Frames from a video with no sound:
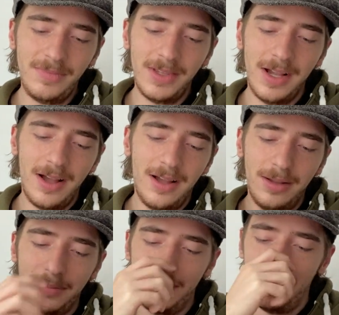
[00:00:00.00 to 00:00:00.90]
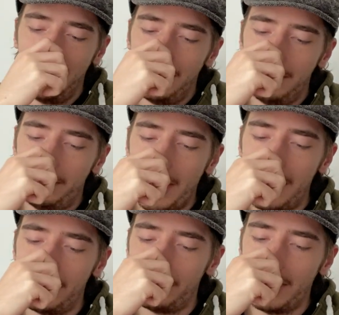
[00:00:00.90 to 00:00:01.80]

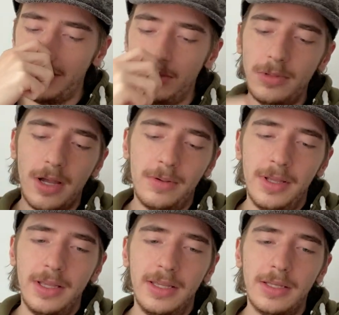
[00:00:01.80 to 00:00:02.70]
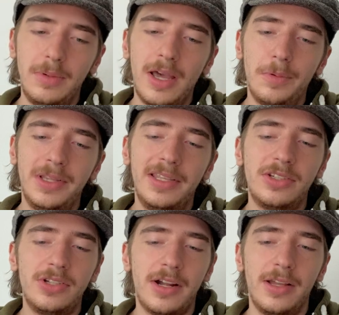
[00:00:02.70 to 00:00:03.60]
But what I do know is that we gotta read the
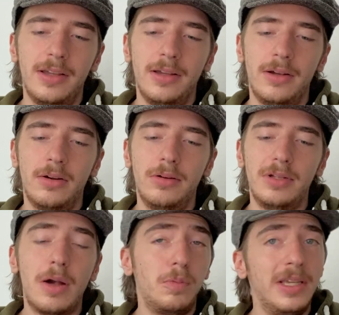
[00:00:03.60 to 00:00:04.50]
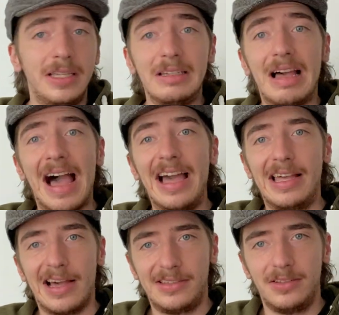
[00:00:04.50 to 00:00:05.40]
dictionary, or not we. I
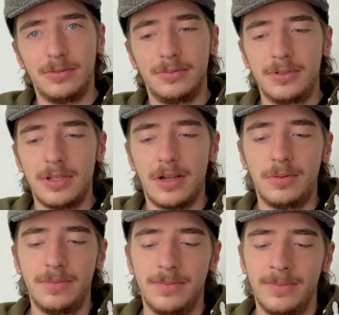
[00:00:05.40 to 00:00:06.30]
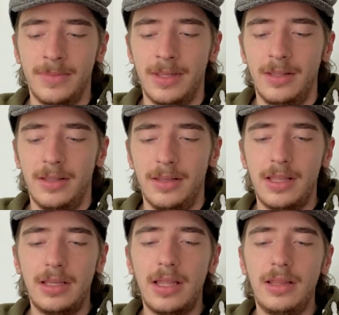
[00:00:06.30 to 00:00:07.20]
got to. So,
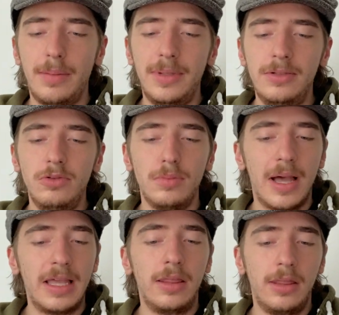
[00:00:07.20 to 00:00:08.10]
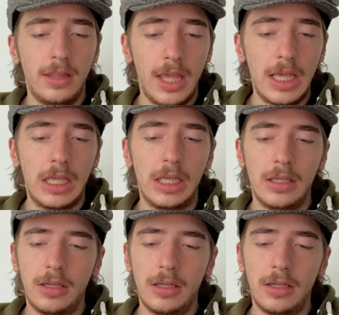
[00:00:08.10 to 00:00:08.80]
let me do my thing.